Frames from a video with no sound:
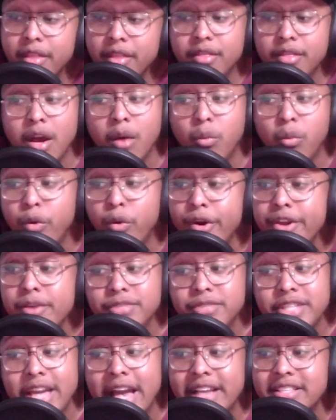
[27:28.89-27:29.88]
The
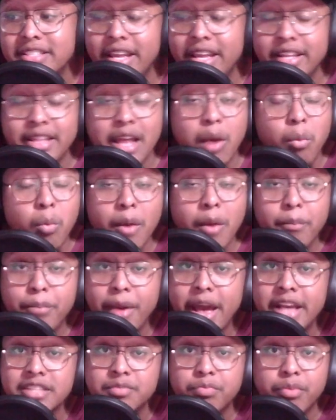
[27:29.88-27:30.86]
William Jackson had that one
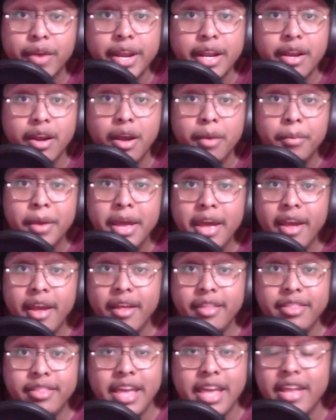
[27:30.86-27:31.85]
pass breakup
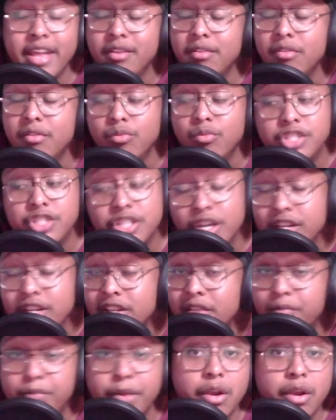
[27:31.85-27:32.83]
that
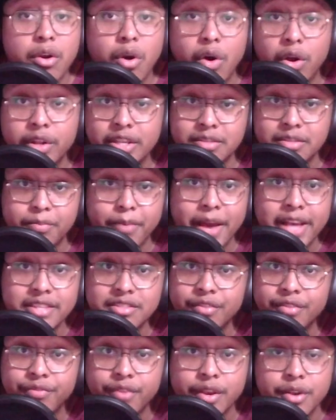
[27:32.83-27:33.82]
shouldn't have been called as a pass
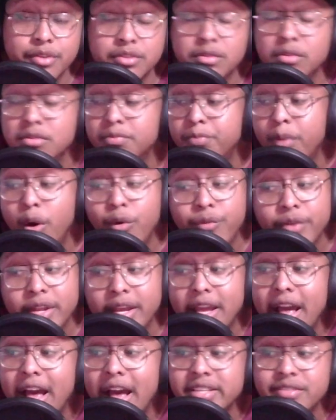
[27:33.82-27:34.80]
interference. It was both of
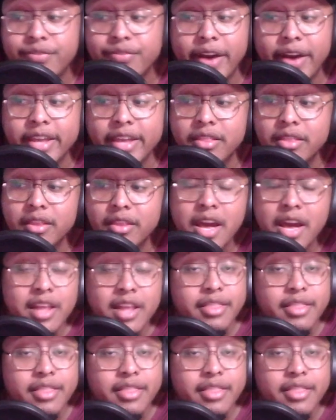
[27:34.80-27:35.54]
the guys fighting.